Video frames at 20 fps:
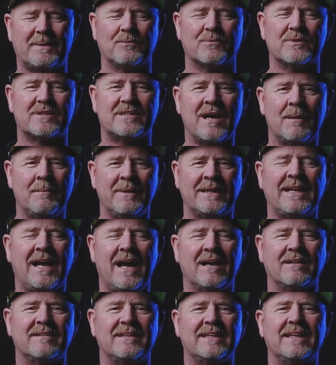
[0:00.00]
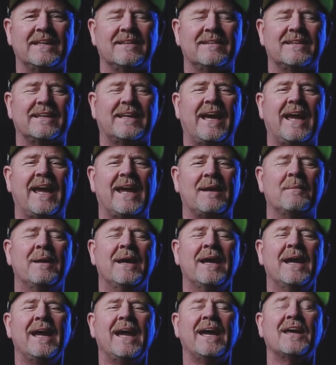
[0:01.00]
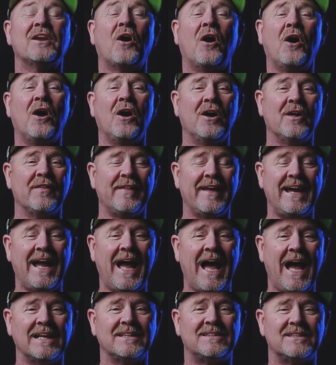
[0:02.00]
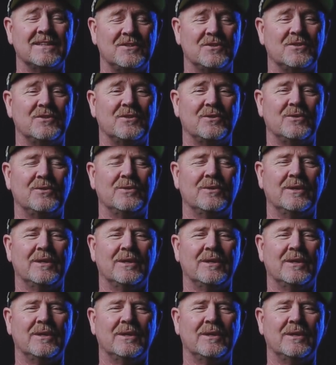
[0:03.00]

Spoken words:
and it was coming down to the end of the game, and all they had to do